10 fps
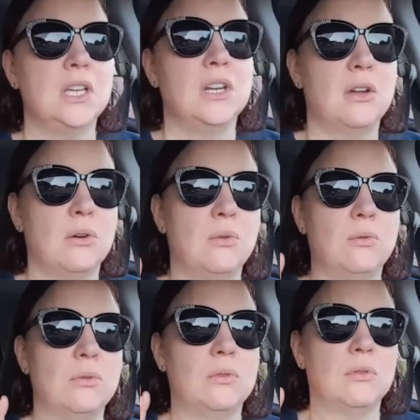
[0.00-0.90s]
you
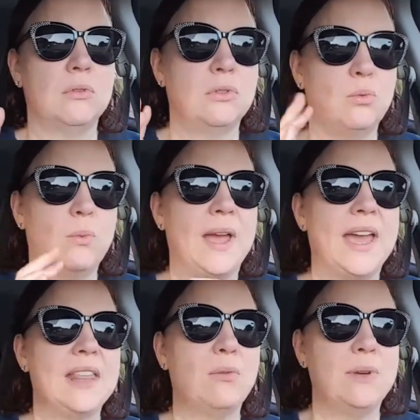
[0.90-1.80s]
know, the
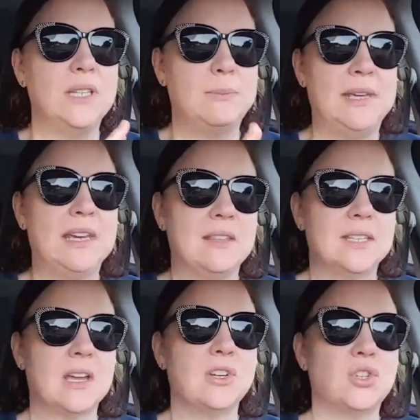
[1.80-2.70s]
way that we speak in
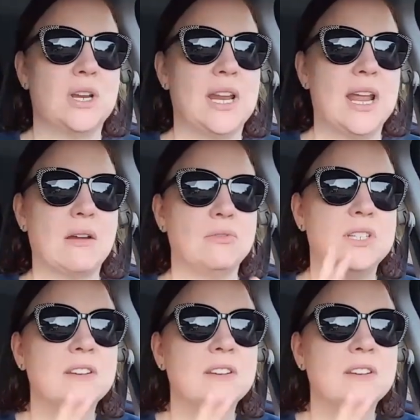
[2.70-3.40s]
this country and how